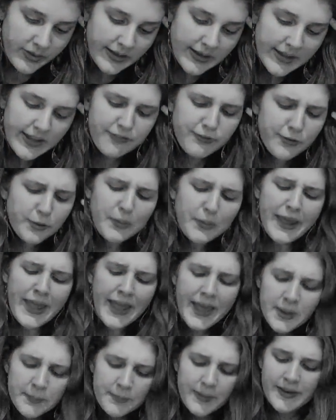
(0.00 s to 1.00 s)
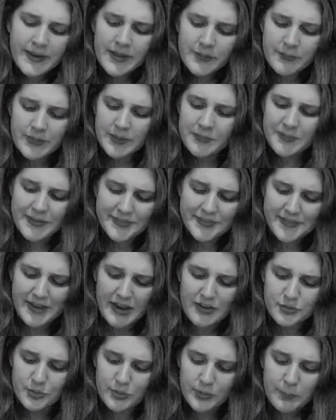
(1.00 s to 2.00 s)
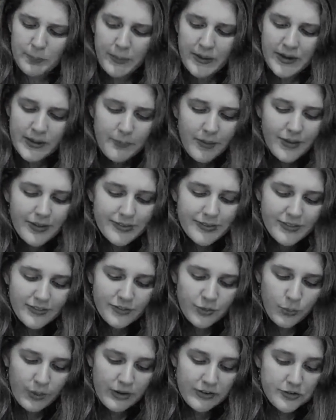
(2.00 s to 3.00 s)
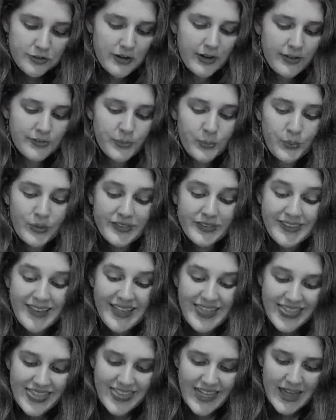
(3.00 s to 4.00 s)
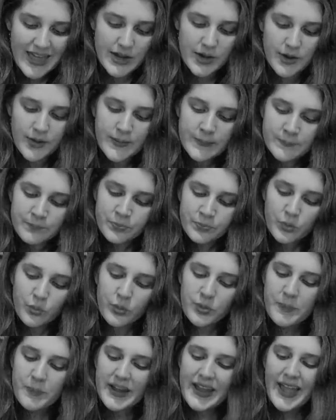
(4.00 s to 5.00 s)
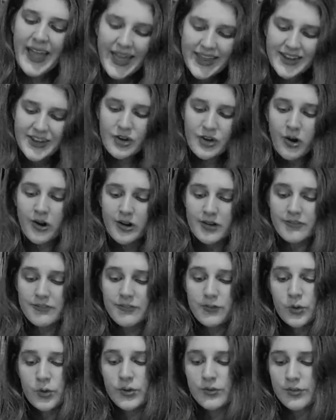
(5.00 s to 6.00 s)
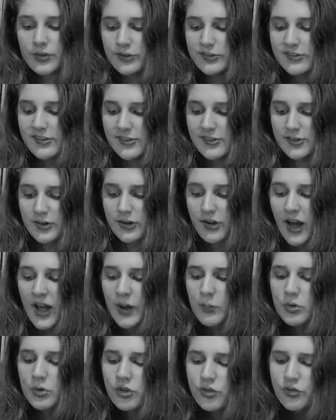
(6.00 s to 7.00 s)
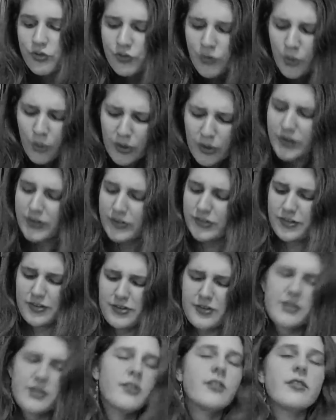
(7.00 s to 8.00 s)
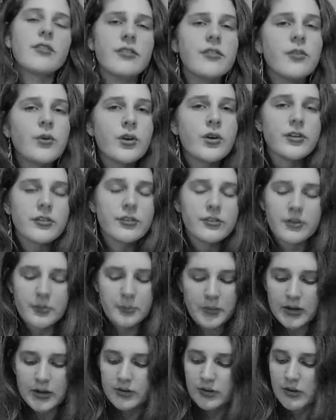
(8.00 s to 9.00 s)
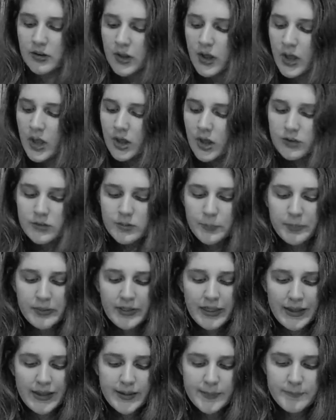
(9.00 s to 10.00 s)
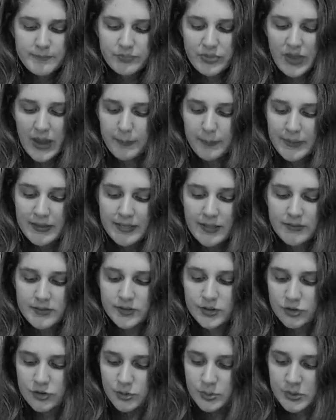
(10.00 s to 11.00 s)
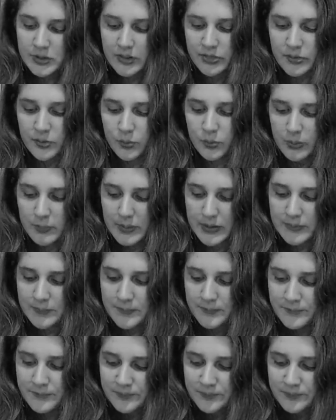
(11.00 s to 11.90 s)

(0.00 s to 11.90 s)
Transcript: If you can pity me, Miss Dashwood, pity my situation as it was then. With my head and heart full of your sister, I was forced, mind you, to play happy lover to another woman.